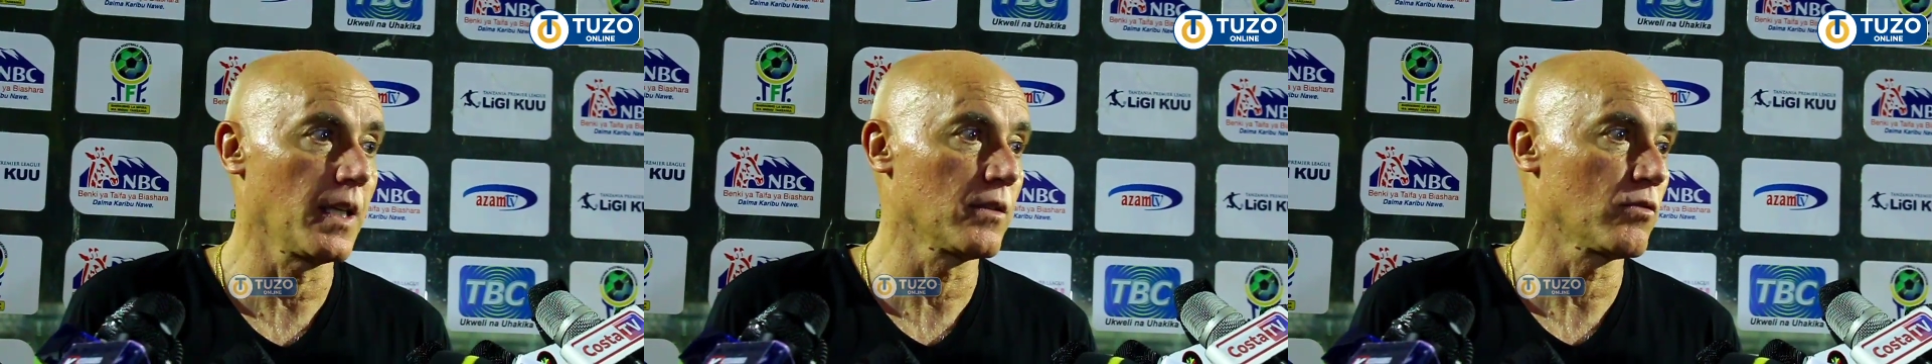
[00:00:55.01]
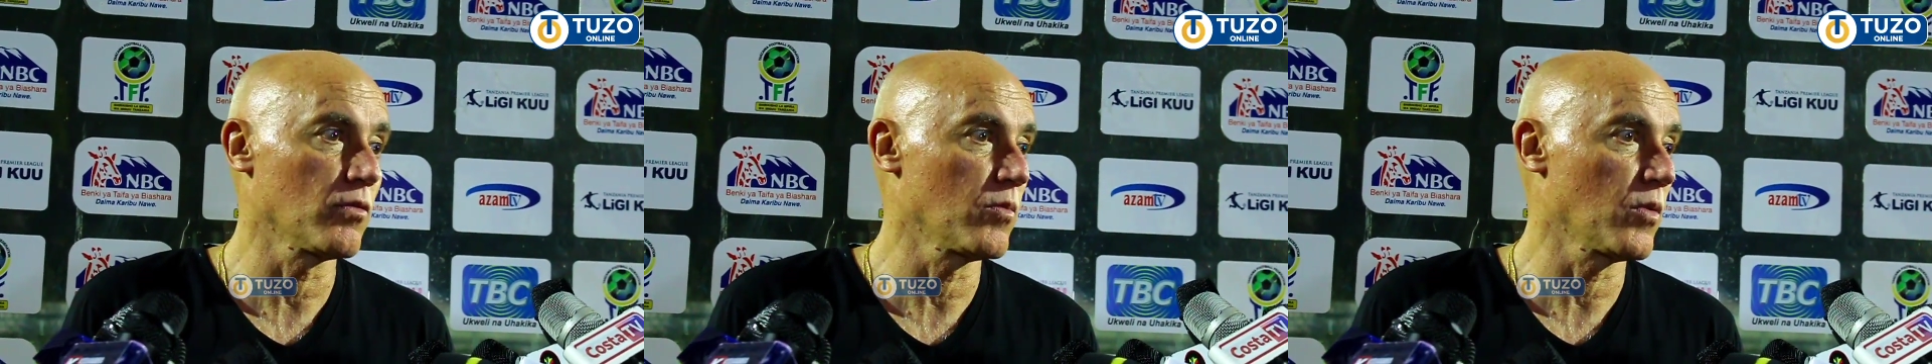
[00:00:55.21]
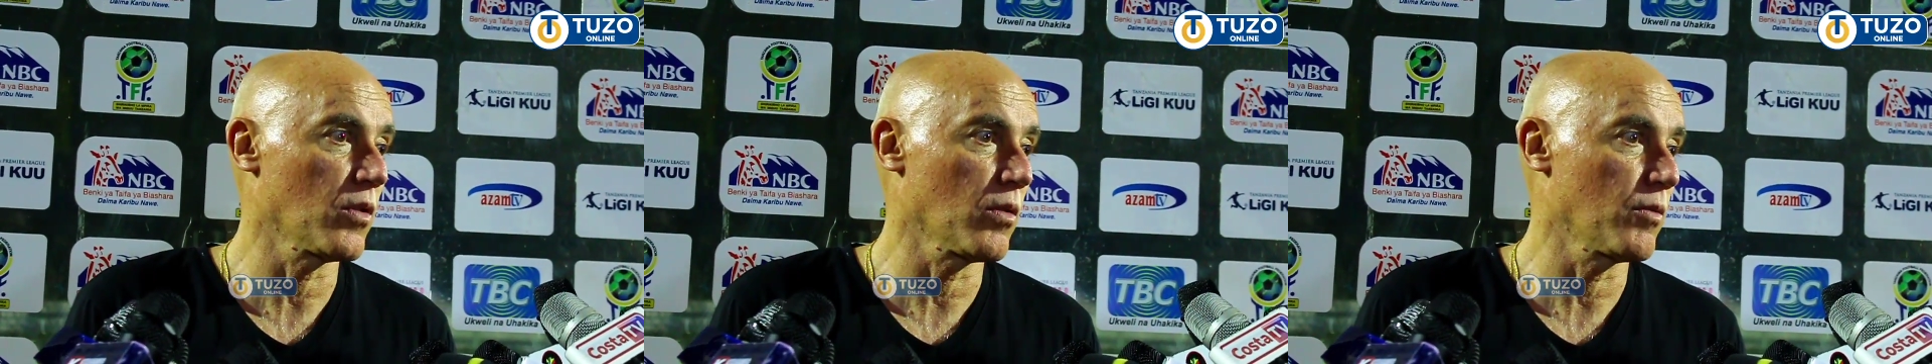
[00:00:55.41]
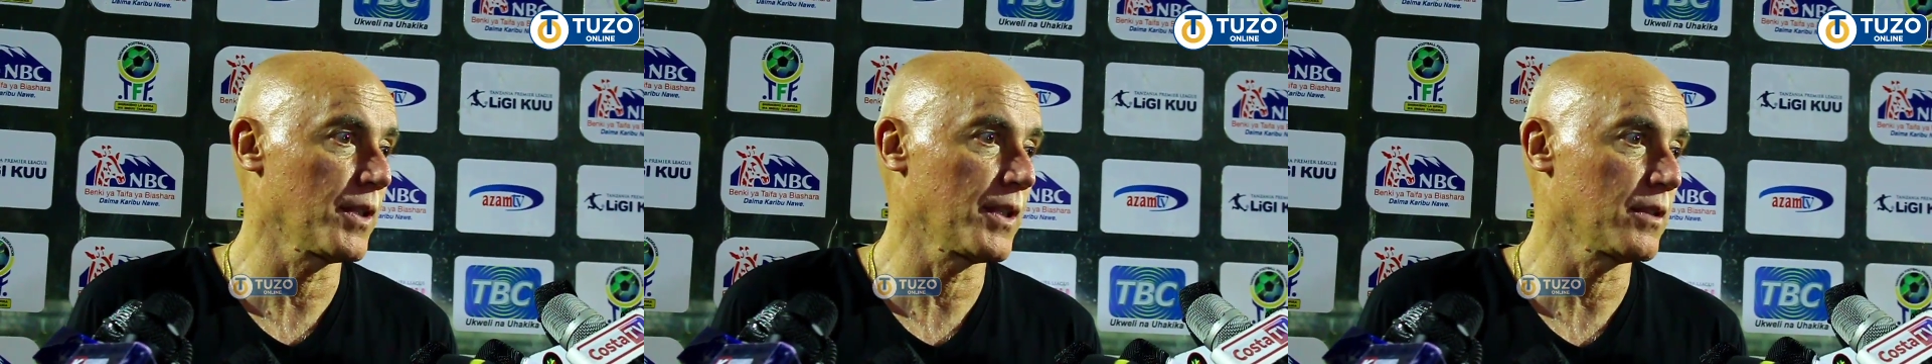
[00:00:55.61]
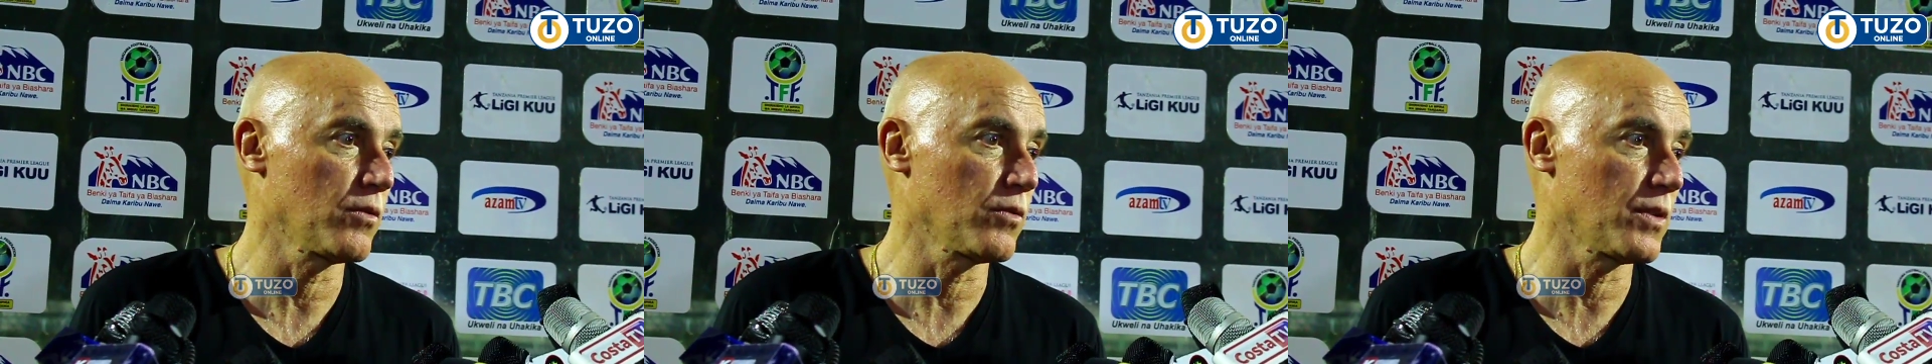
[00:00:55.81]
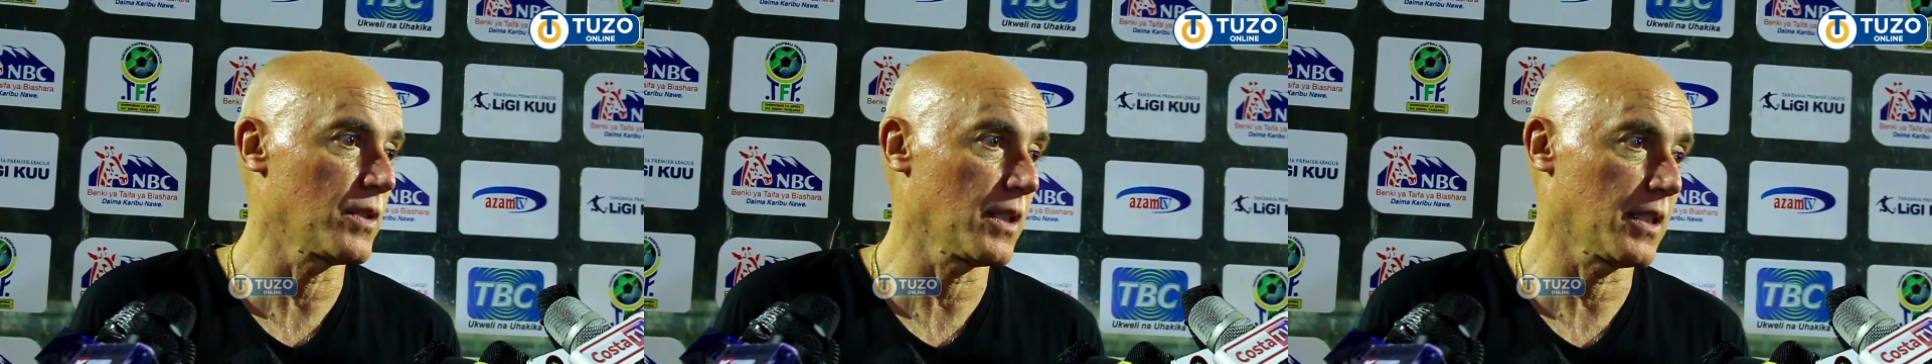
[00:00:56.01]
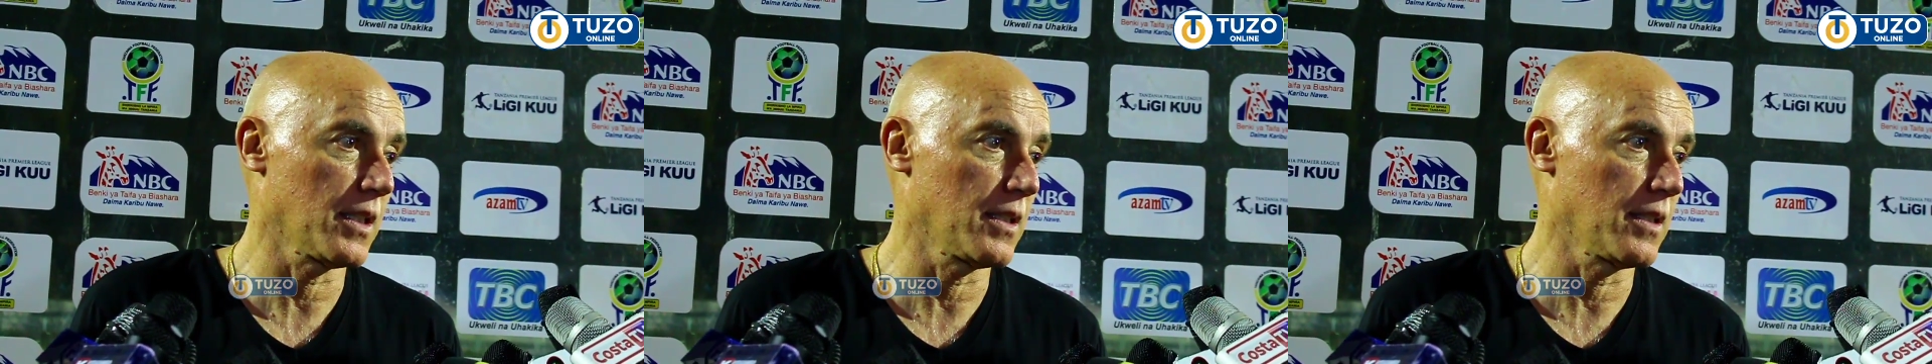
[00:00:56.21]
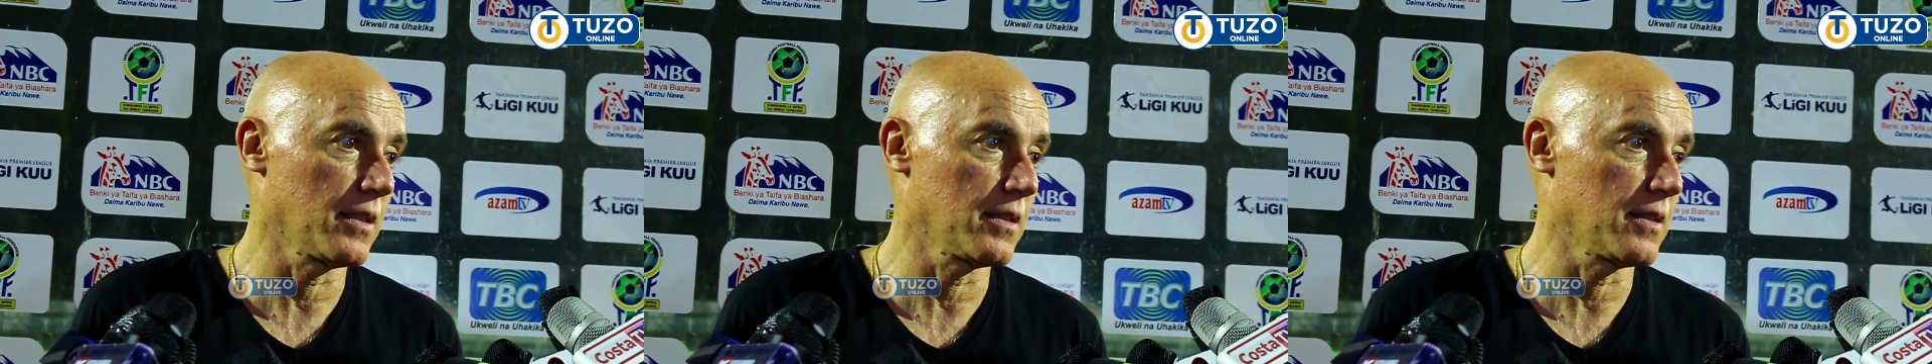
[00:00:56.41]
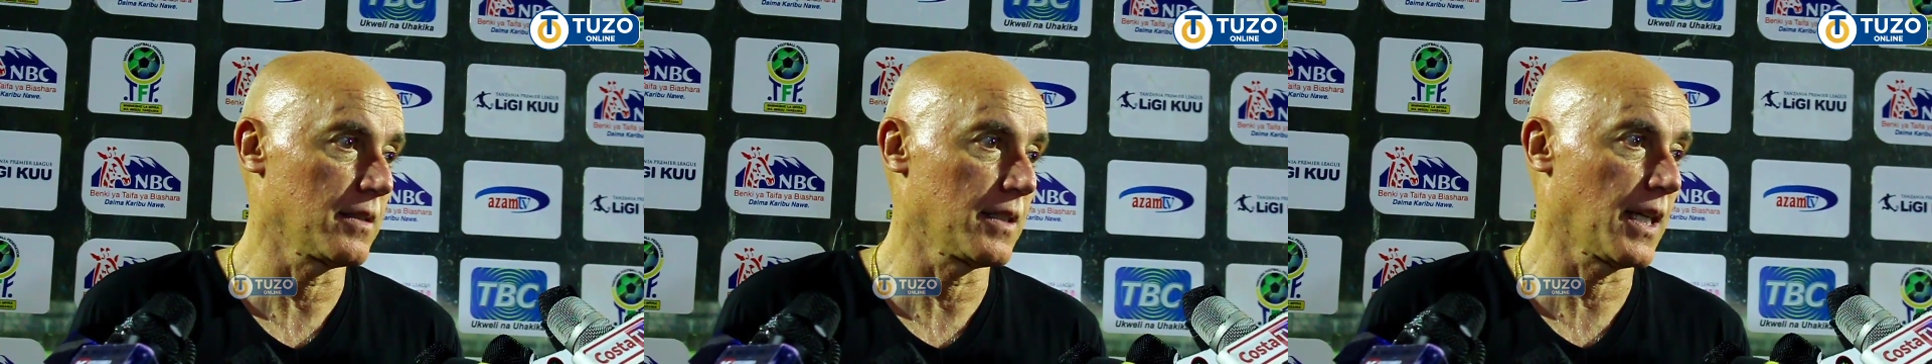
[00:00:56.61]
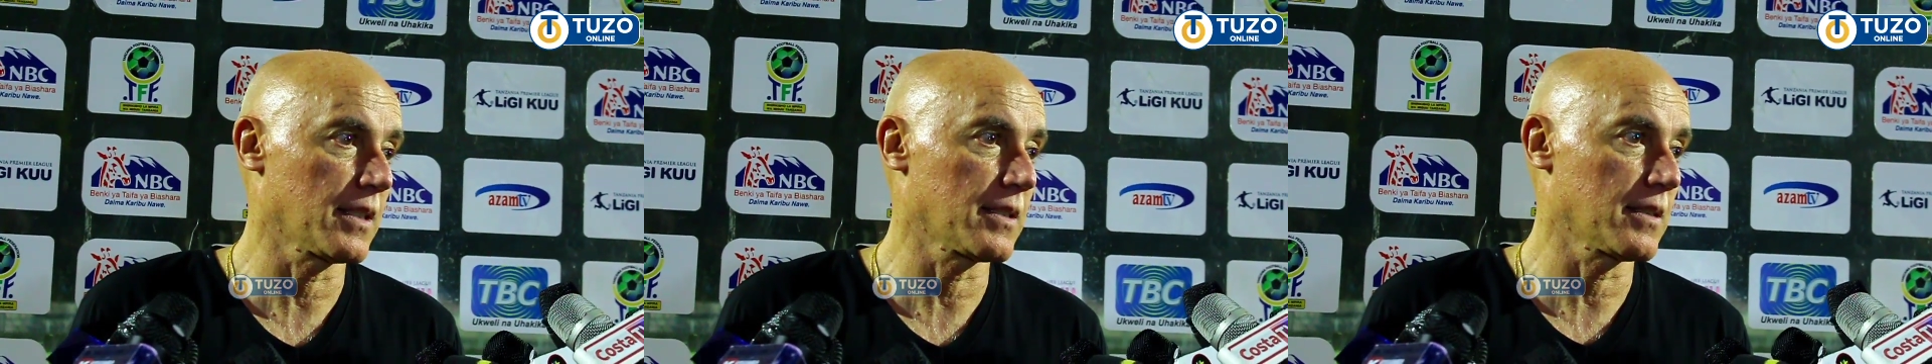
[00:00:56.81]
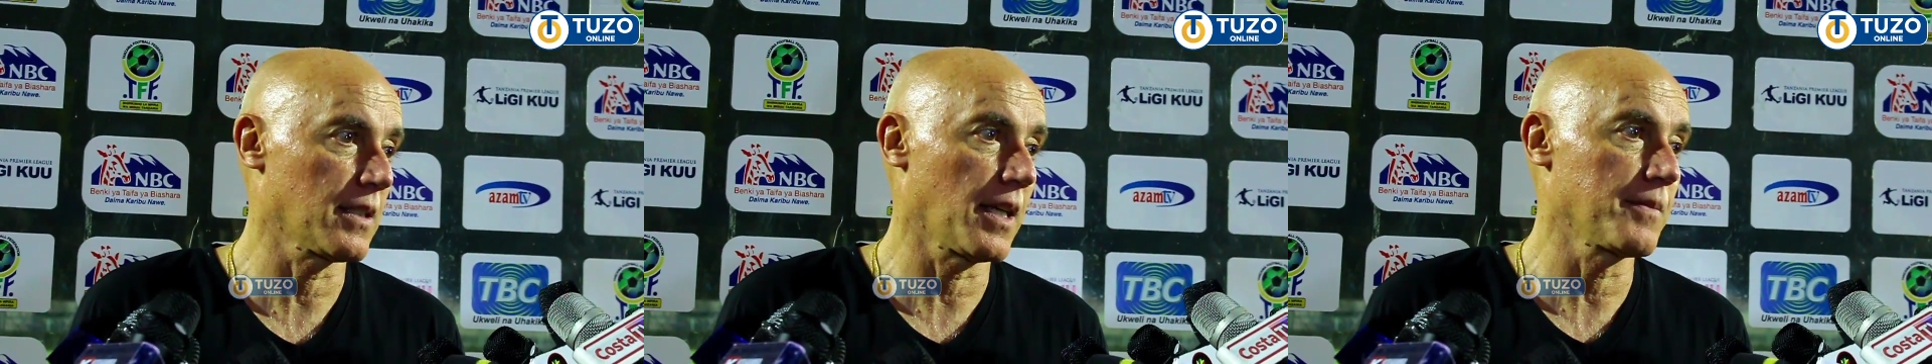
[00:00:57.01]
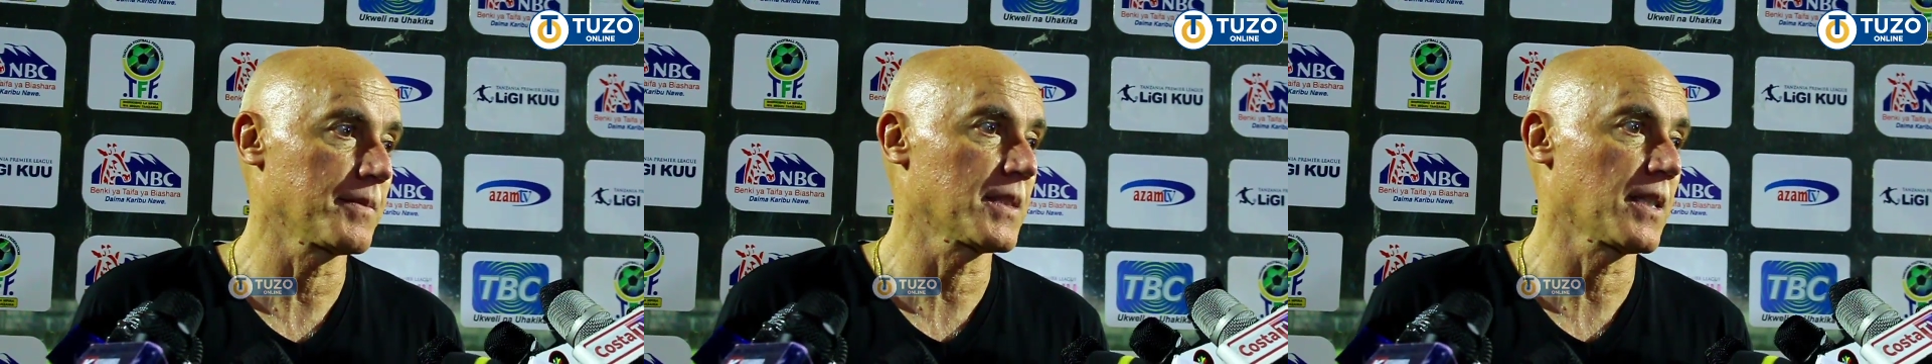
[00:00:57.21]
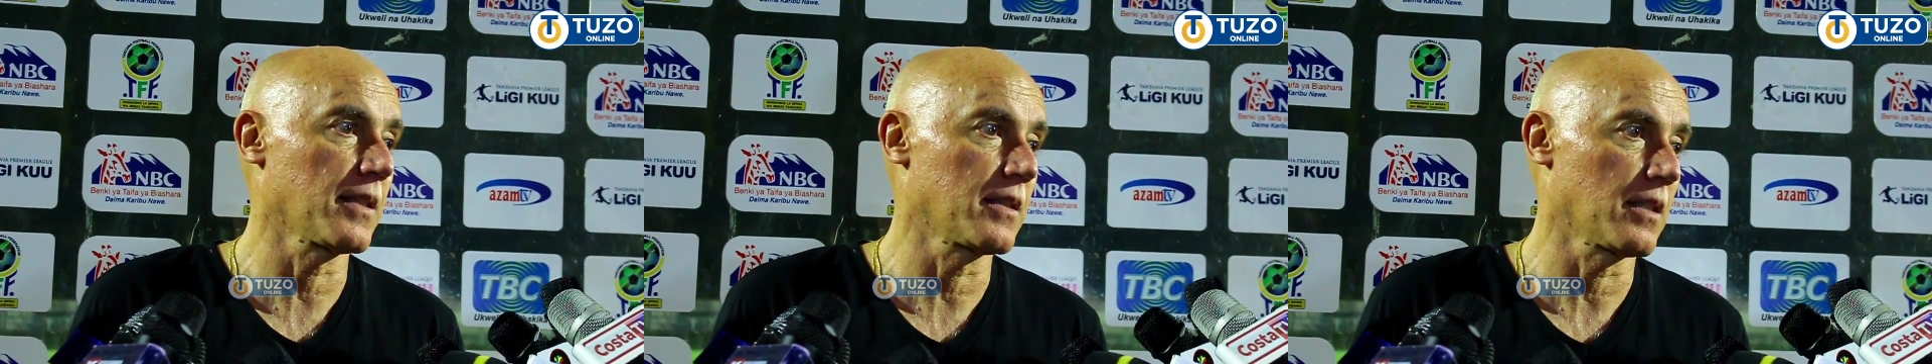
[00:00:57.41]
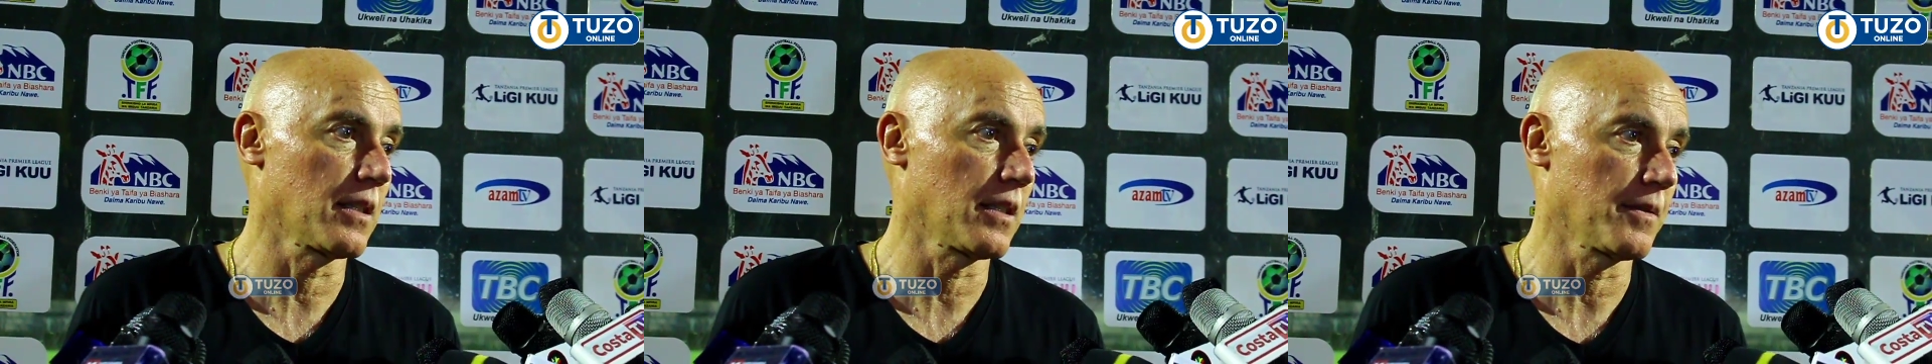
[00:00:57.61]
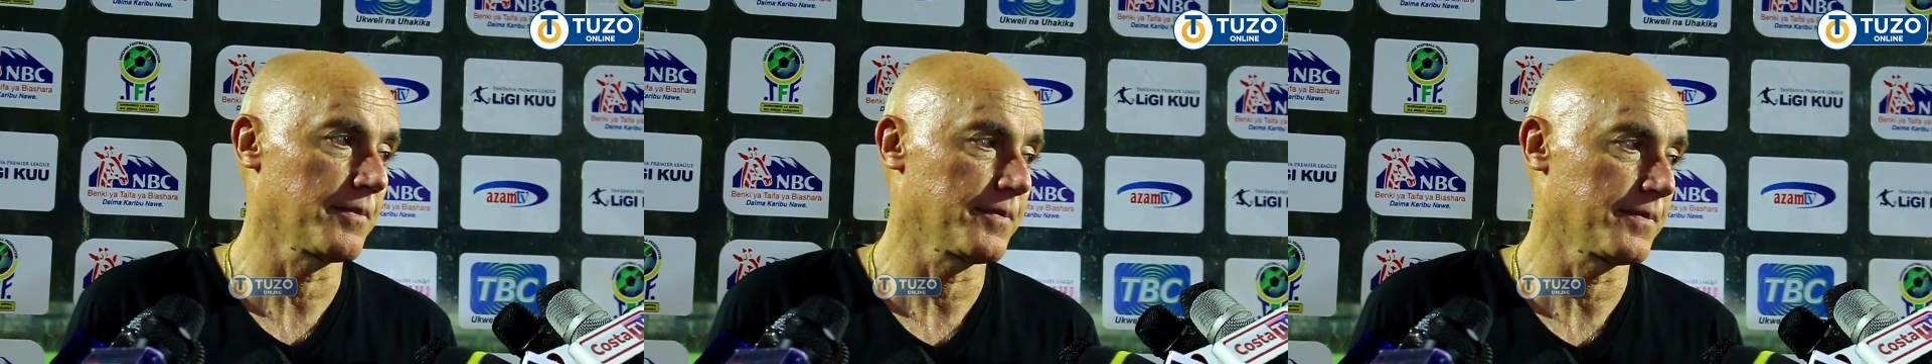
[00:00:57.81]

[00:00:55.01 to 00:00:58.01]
and tomorrow we need to think in next game Saturday.